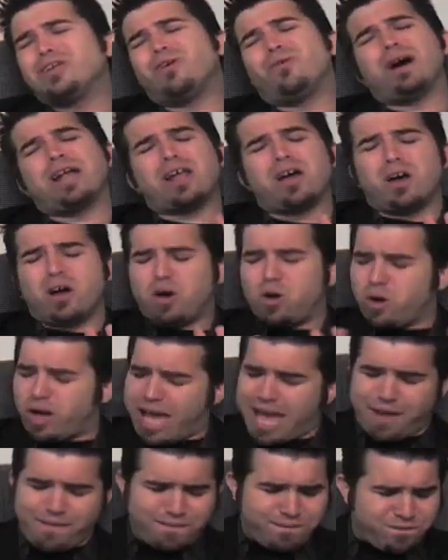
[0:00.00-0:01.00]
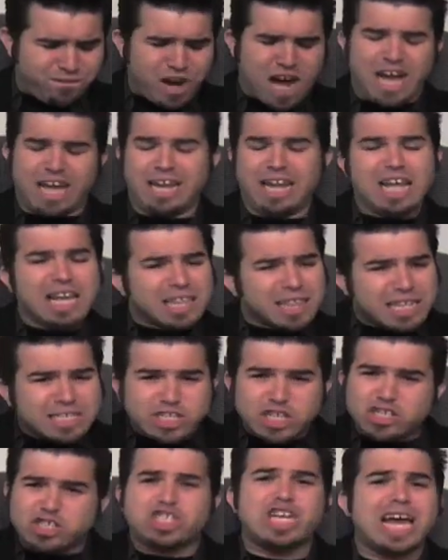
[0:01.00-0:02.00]
you know what? Okay, fine.
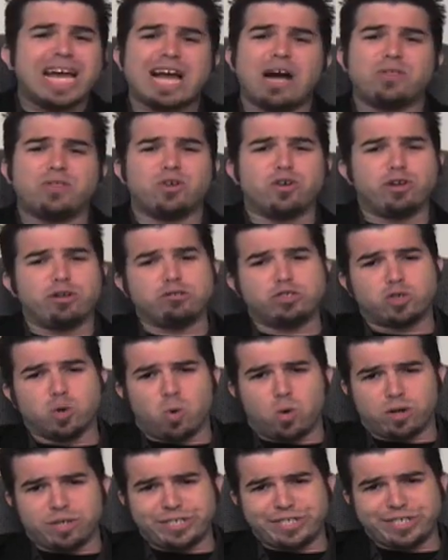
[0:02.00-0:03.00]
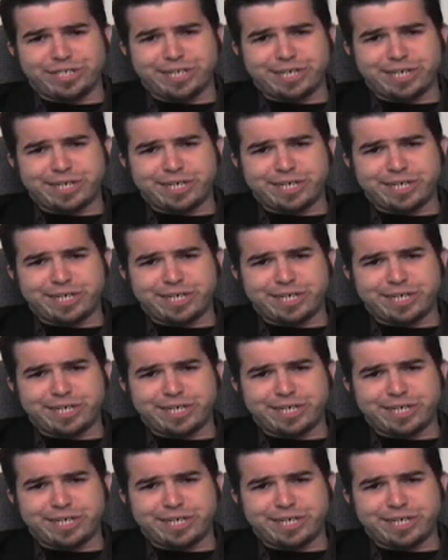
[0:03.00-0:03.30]
Let's just check out their new Zords.